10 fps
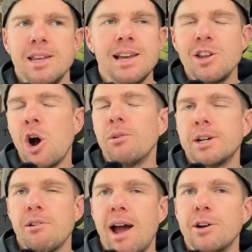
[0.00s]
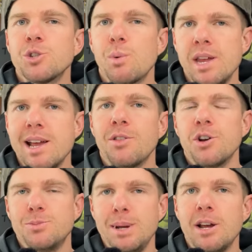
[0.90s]
You get your holy grails where you get
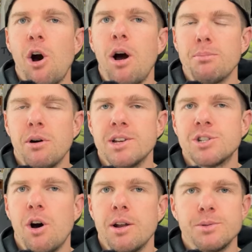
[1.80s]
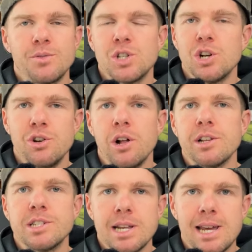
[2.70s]
those big high priced items for
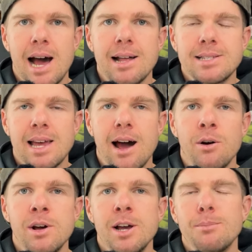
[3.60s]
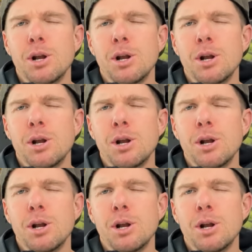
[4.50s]
$2 at a yard sale,